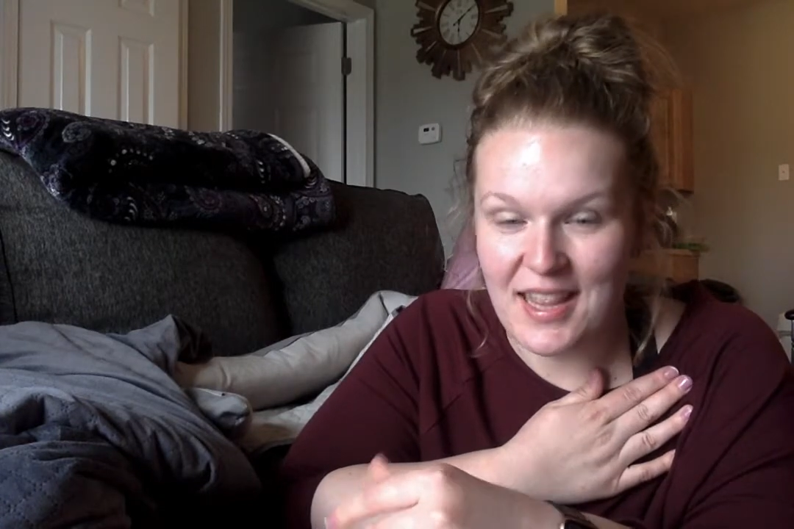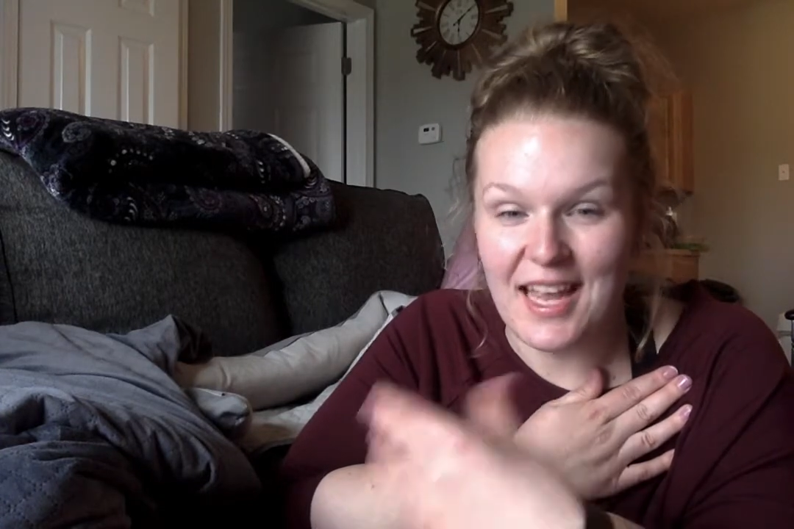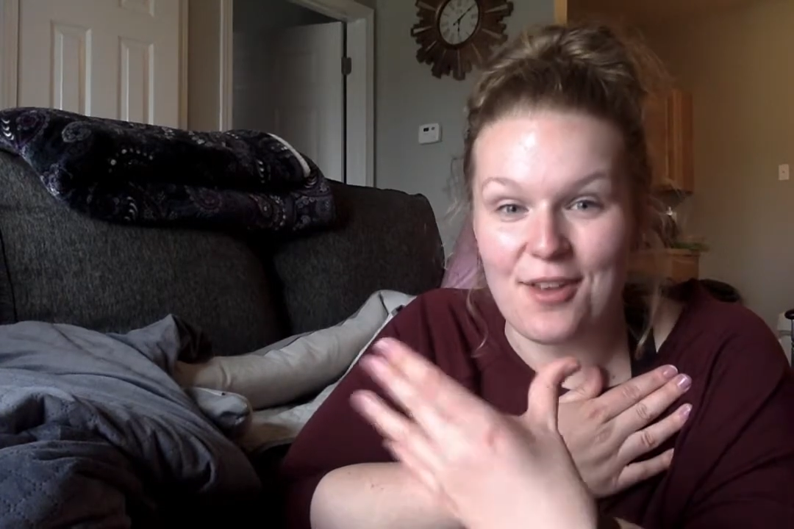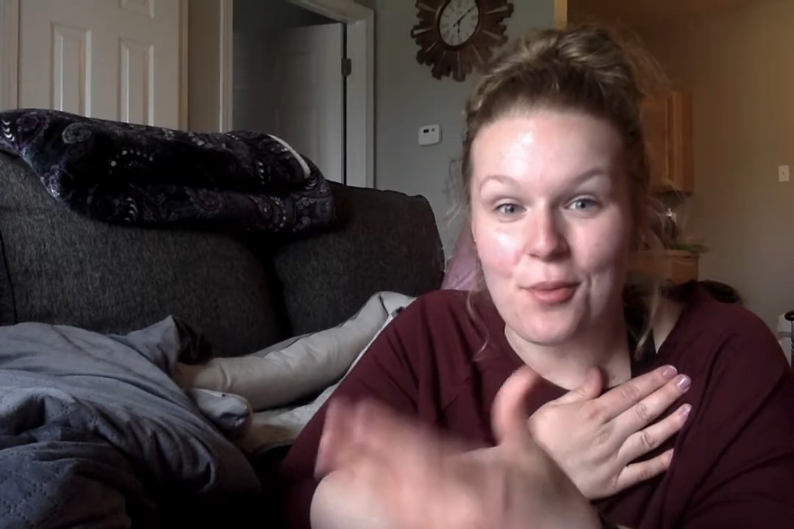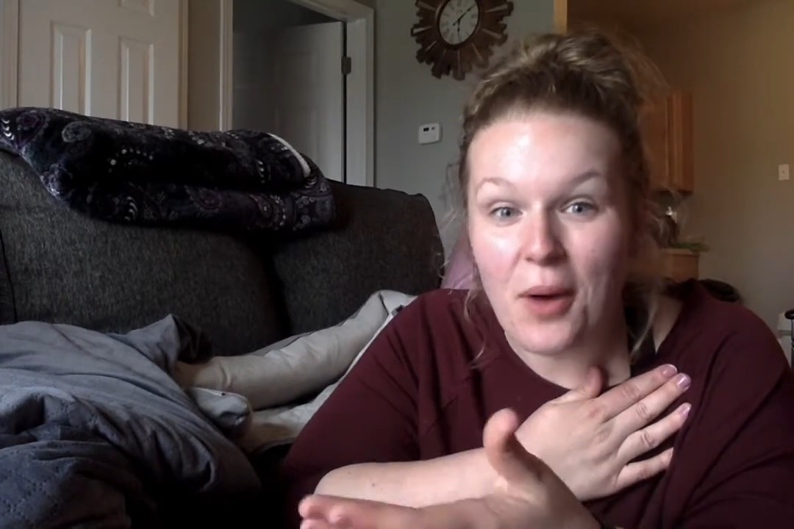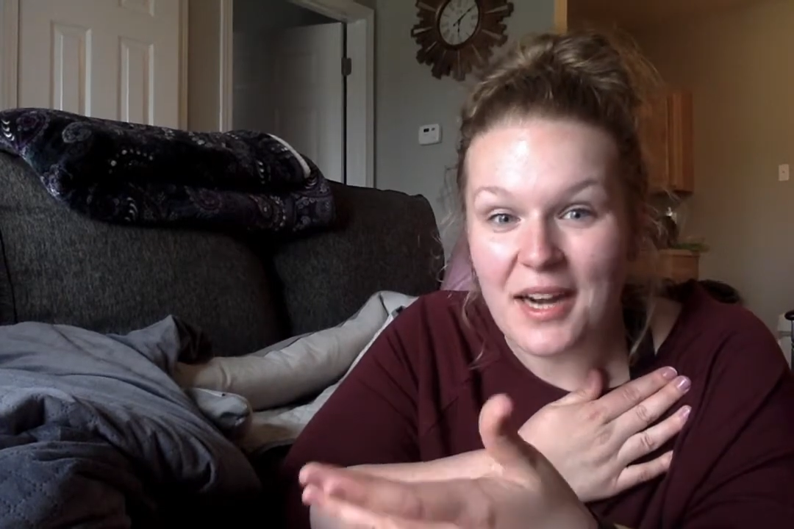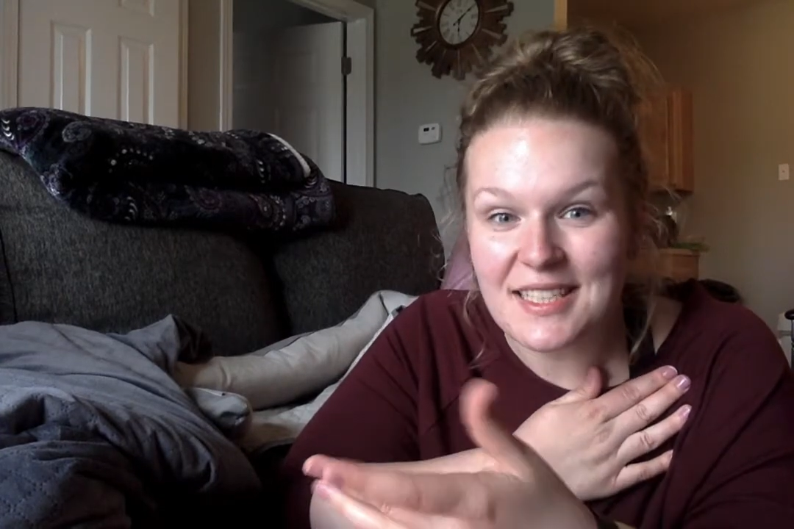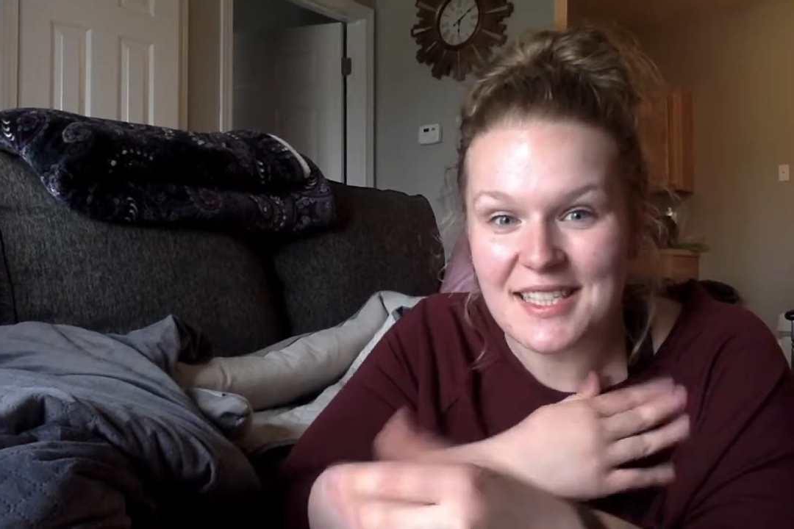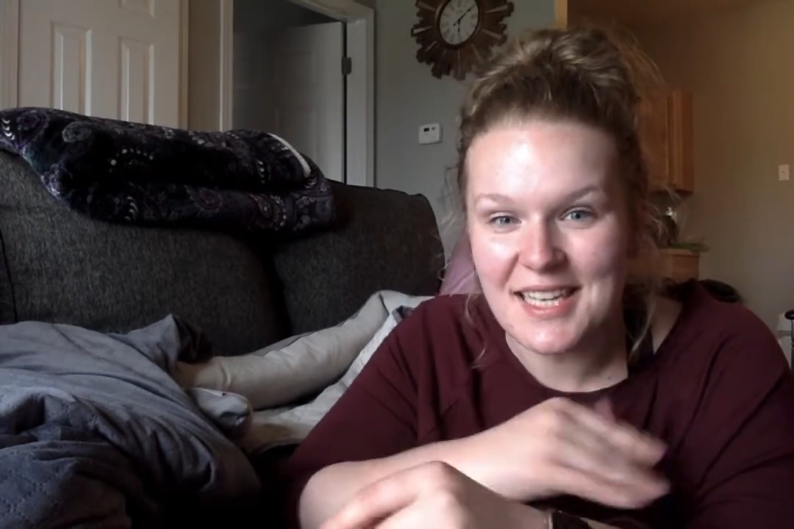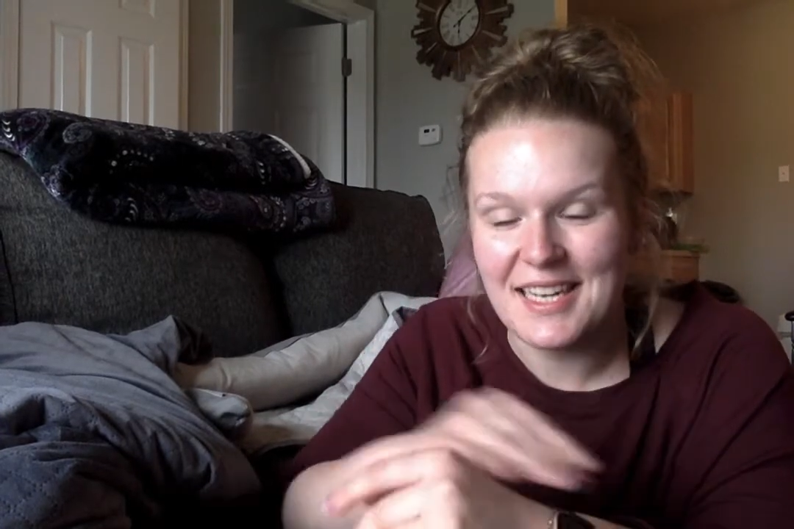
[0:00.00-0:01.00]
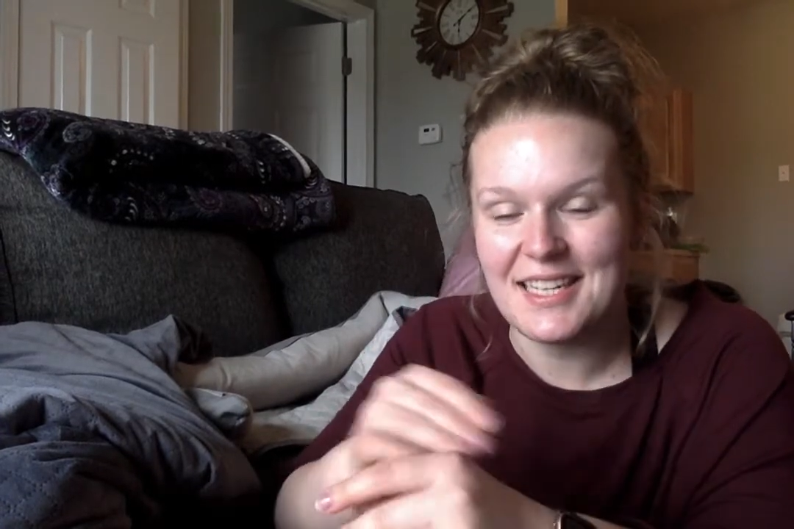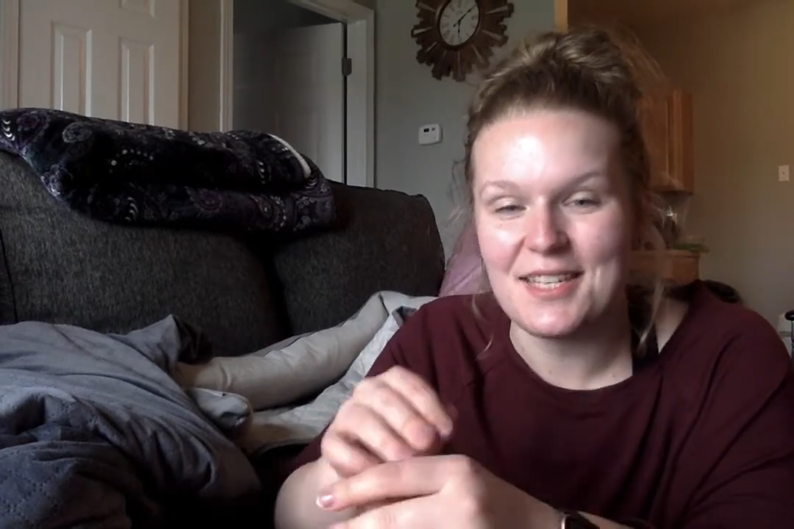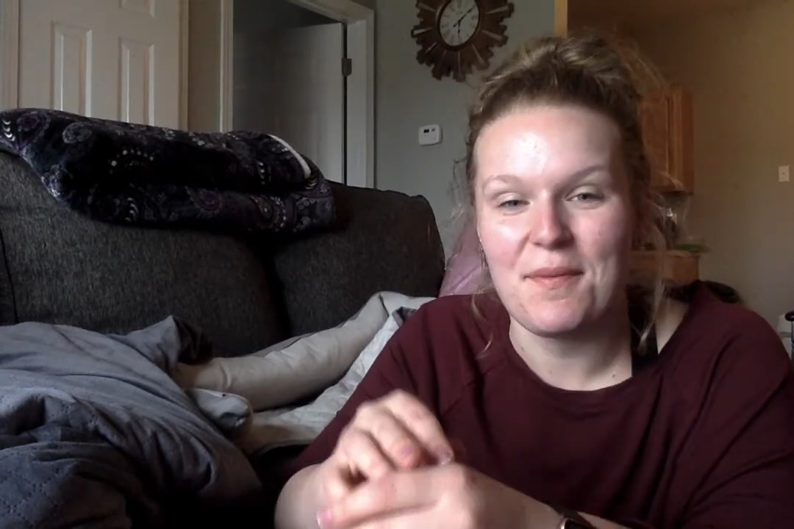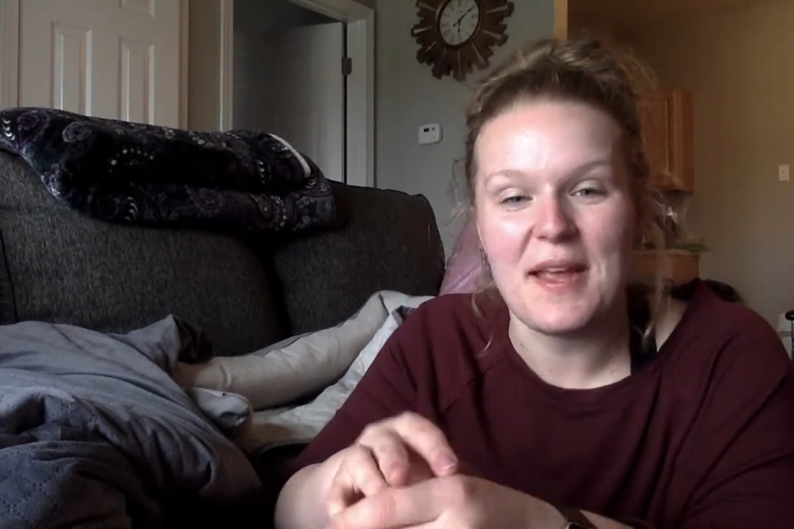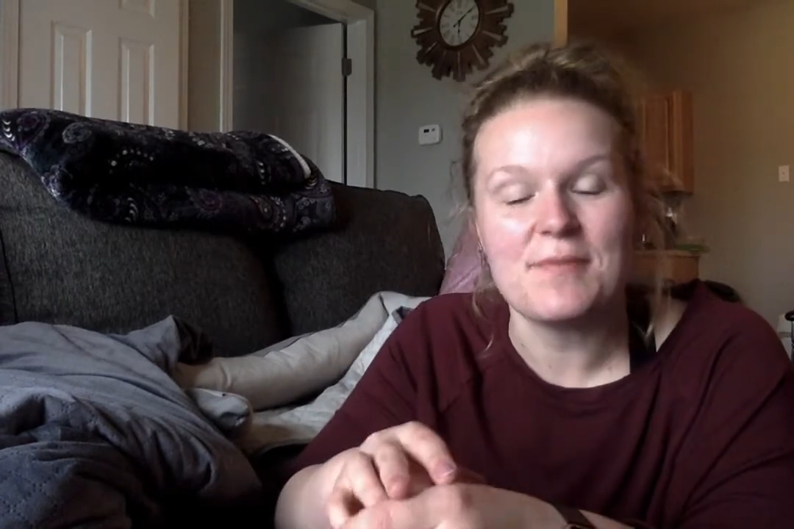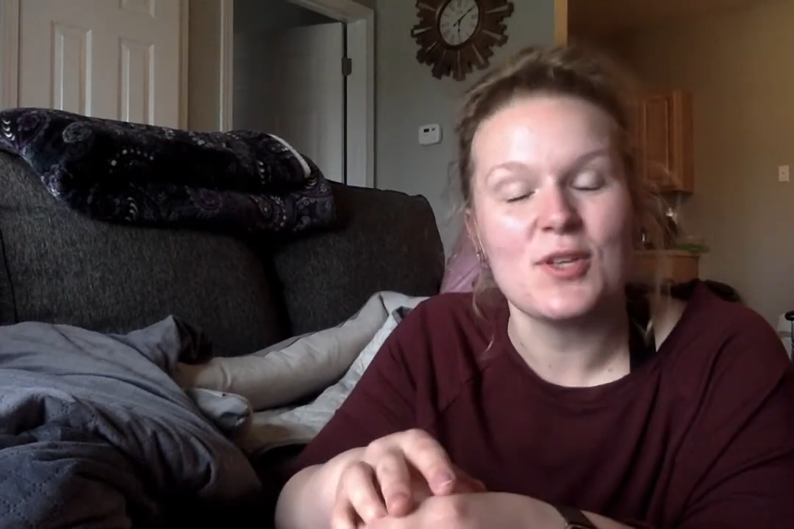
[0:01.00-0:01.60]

and that you want to send it to me.